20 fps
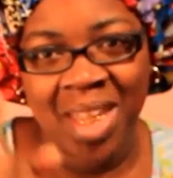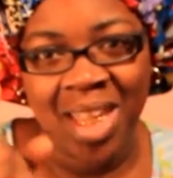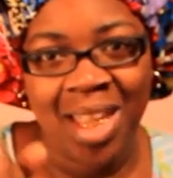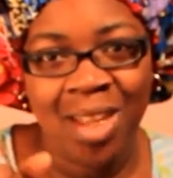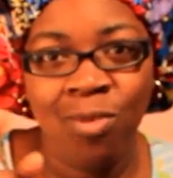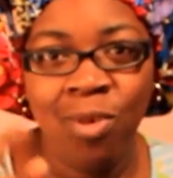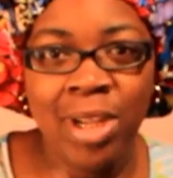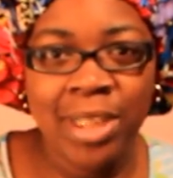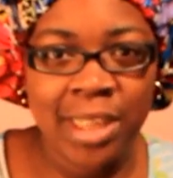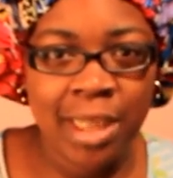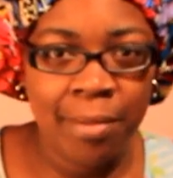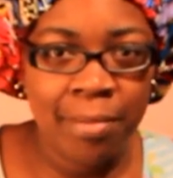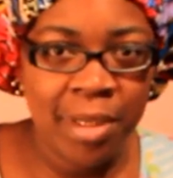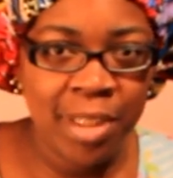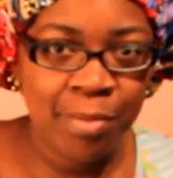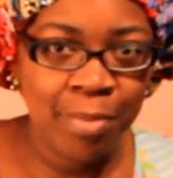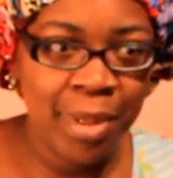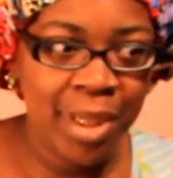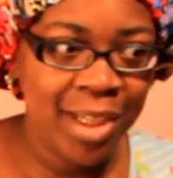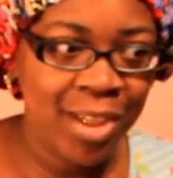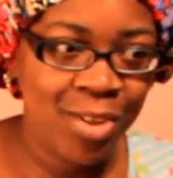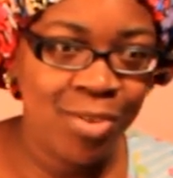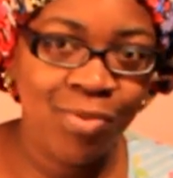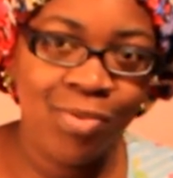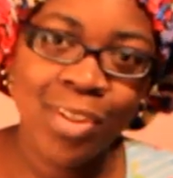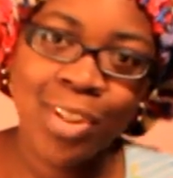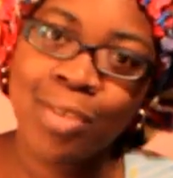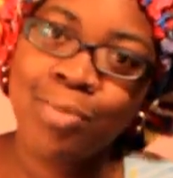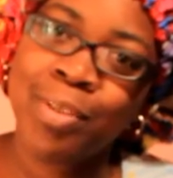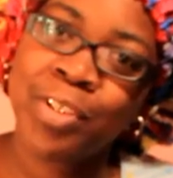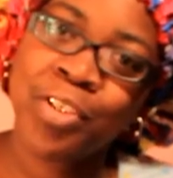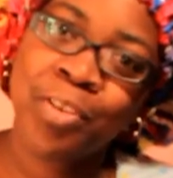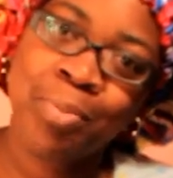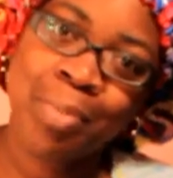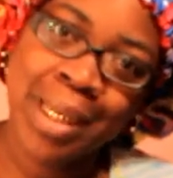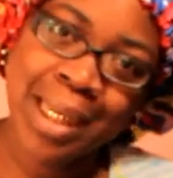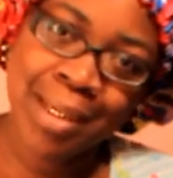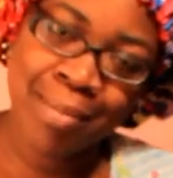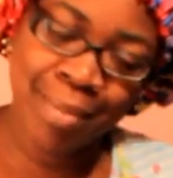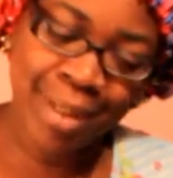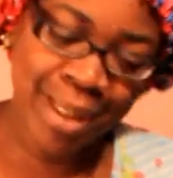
And watch how much better you feel with your bed